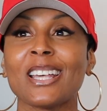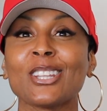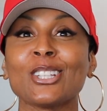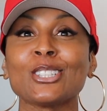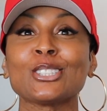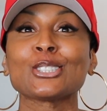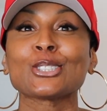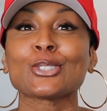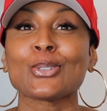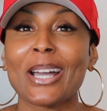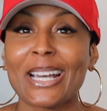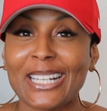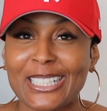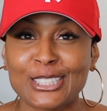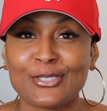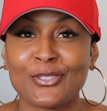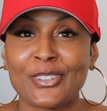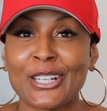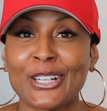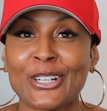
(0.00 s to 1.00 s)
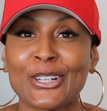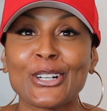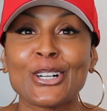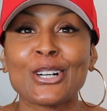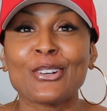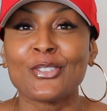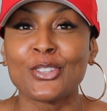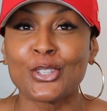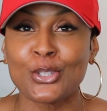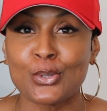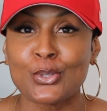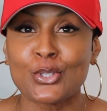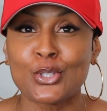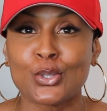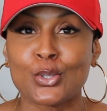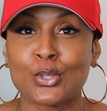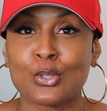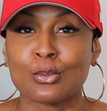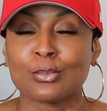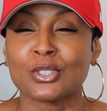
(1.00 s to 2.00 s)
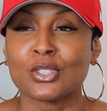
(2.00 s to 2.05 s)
the stratosphere of YouTube.